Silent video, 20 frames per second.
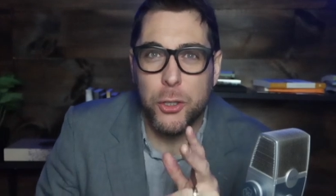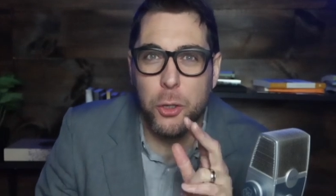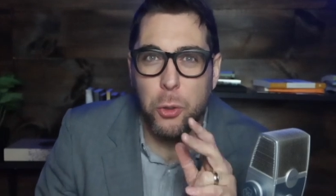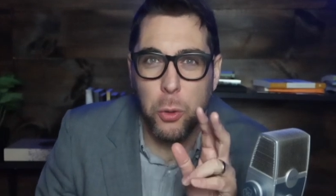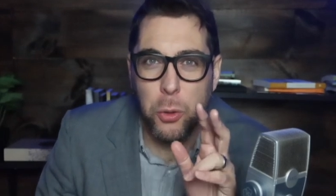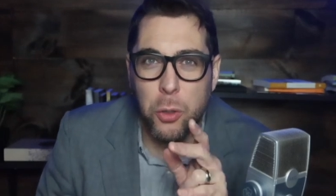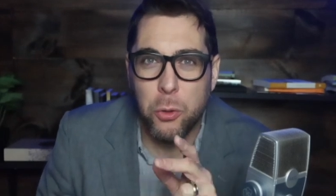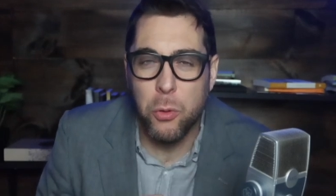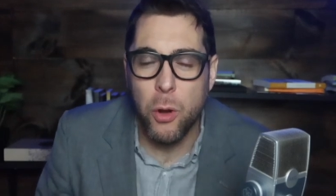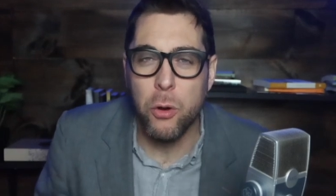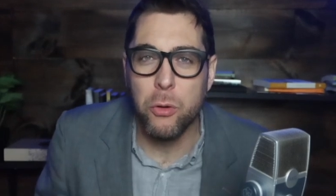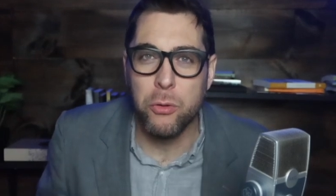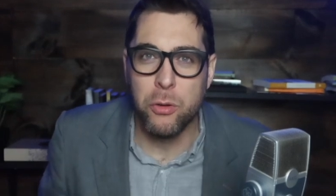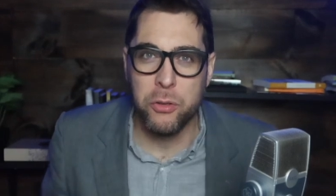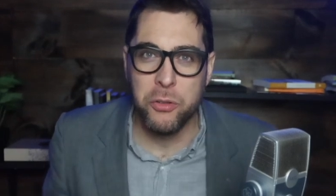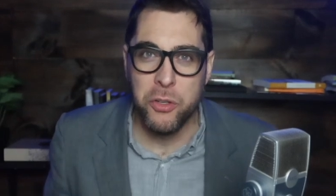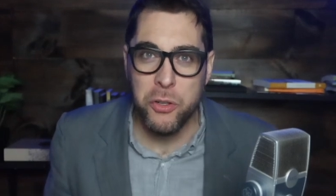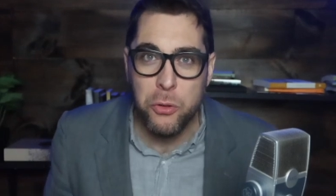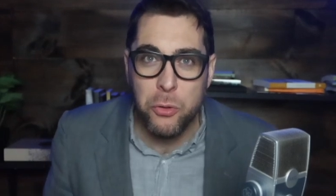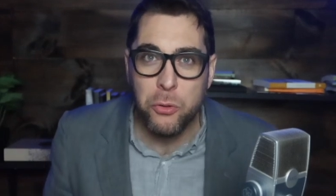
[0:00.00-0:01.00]
quote-unquote,
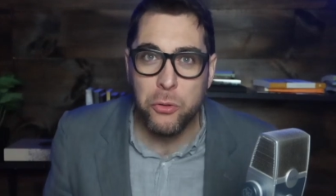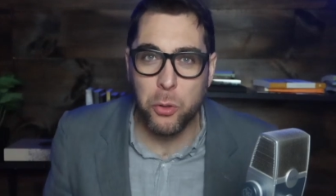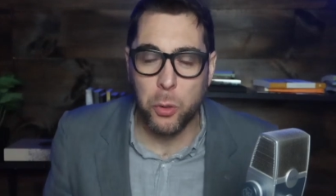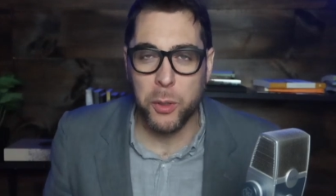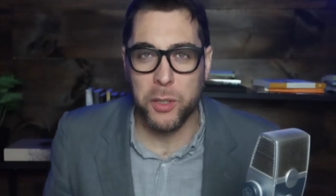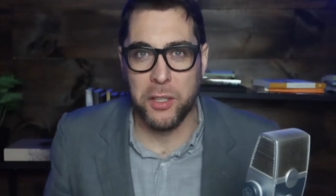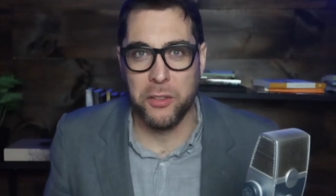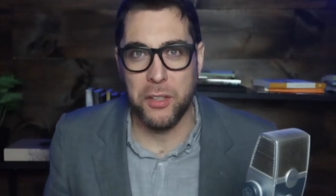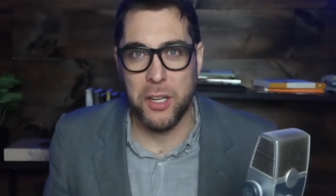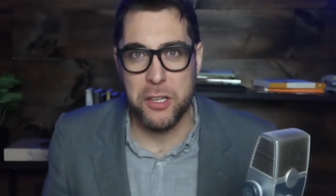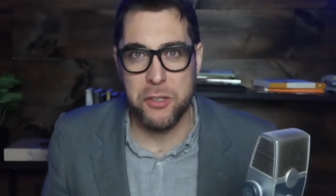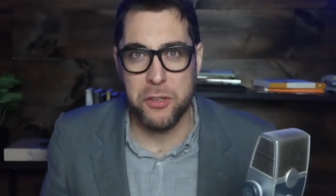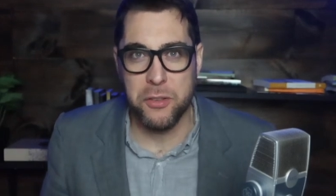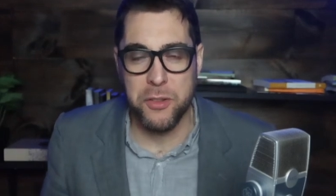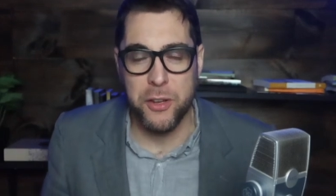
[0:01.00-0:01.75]
news organization.